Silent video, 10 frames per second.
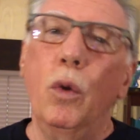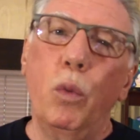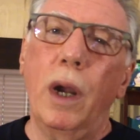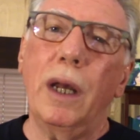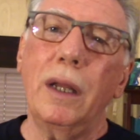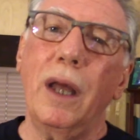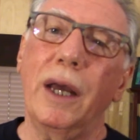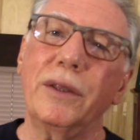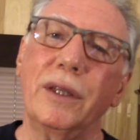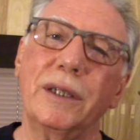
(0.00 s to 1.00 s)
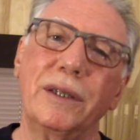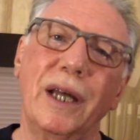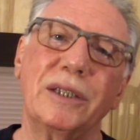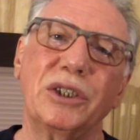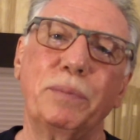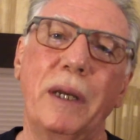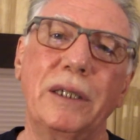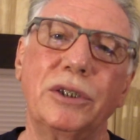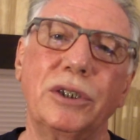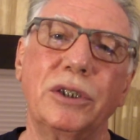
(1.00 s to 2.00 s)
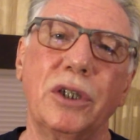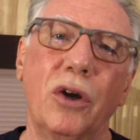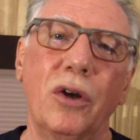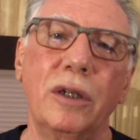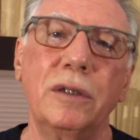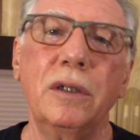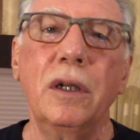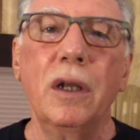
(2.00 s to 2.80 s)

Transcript: Well, I think that's based on